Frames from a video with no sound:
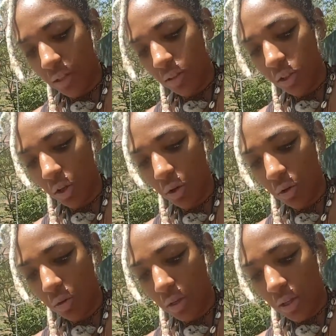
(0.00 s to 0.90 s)

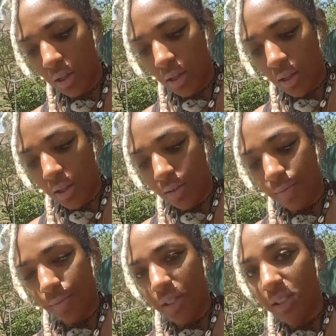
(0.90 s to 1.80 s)
So
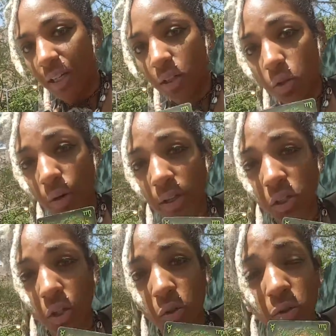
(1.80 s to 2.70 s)
this 10 of coins
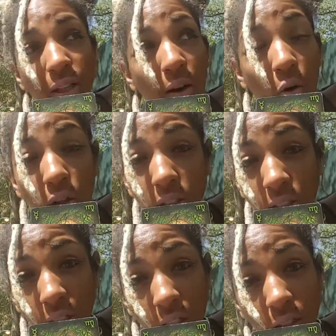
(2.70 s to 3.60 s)
shows that all
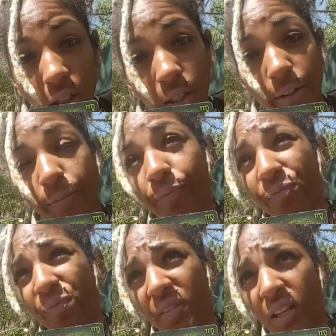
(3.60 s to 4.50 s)
is good in the hood.
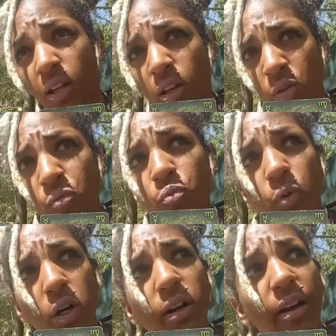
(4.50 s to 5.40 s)

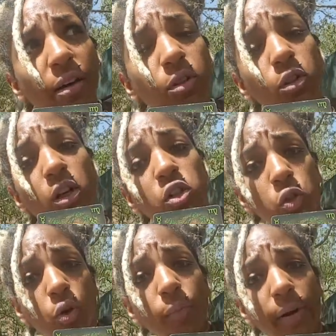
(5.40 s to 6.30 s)
We're gonna have a
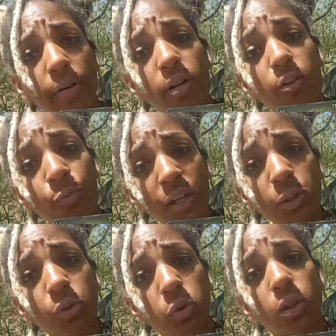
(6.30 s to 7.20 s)
short period of
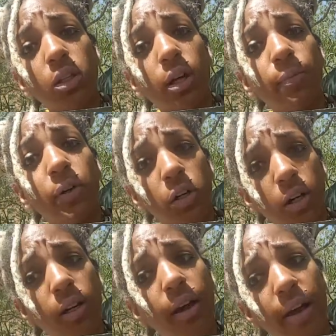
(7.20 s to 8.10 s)
peace between them. They're
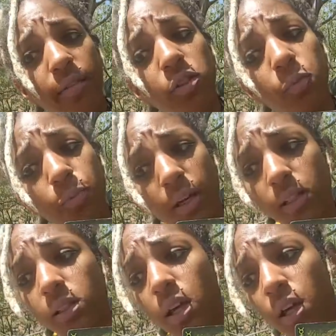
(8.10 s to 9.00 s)
gonna have some
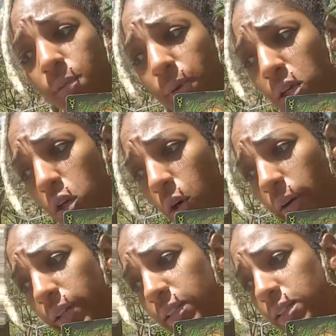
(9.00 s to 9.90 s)
peace,
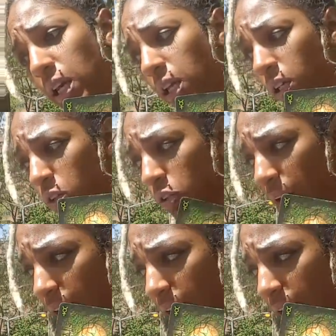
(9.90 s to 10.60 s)
because you got